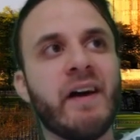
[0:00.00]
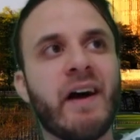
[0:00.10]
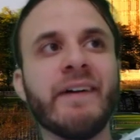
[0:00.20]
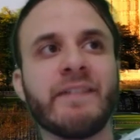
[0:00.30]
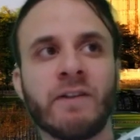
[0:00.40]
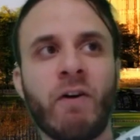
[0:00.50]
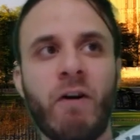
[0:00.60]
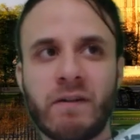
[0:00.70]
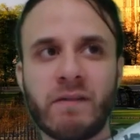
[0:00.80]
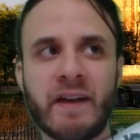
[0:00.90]
I
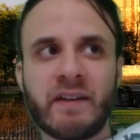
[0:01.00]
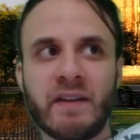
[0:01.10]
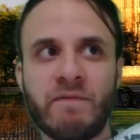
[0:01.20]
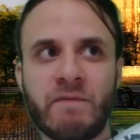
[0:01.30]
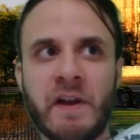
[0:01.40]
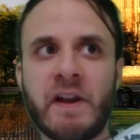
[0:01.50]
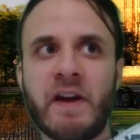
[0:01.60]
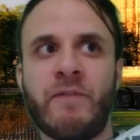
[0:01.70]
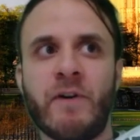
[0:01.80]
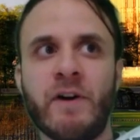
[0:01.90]
thought, like, when I
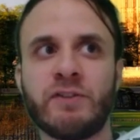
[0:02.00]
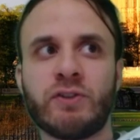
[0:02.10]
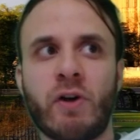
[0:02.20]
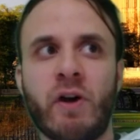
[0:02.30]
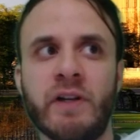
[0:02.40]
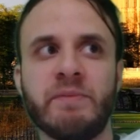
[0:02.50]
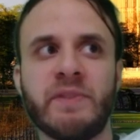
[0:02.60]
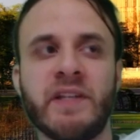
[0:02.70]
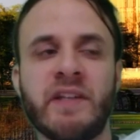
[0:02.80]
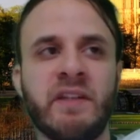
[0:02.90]
first saw him,
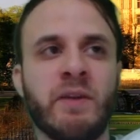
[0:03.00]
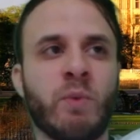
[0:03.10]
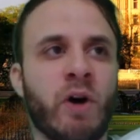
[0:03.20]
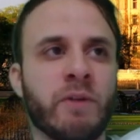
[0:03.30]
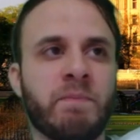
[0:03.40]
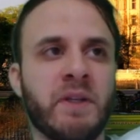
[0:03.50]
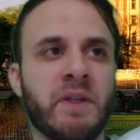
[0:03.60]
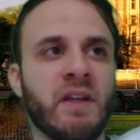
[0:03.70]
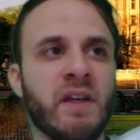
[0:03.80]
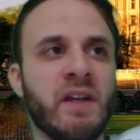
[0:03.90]
that he won't
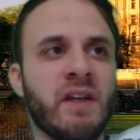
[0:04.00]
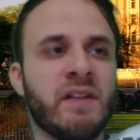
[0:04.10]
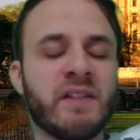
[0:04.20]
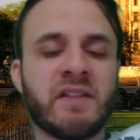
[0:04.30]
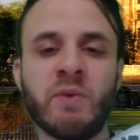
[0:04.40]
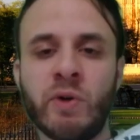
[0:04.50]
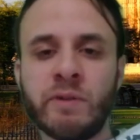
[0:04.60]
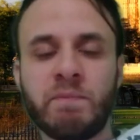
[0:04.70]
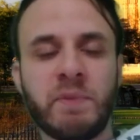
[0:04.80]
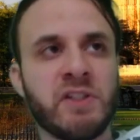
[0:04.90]

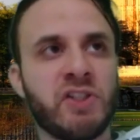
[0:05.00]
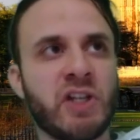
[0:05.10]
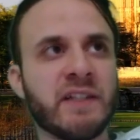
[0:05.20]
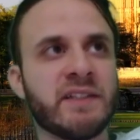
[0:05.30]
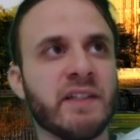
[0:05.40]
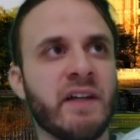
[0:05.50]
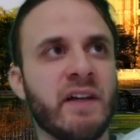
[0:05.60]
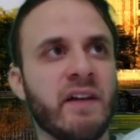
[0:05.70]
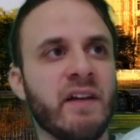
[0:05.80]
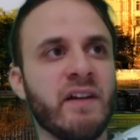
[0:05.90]
be just
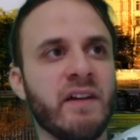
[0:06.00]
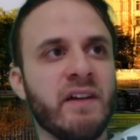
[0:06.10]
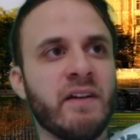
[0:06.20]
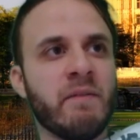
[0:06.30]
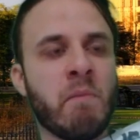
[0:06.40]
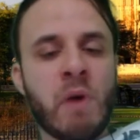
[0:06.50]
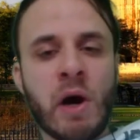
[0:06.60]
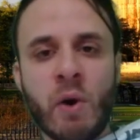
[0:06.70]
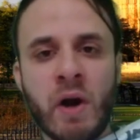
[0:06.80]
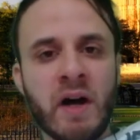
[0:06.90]
a
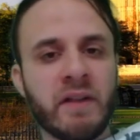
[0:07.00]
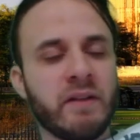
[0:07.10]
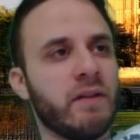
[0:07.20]
moron,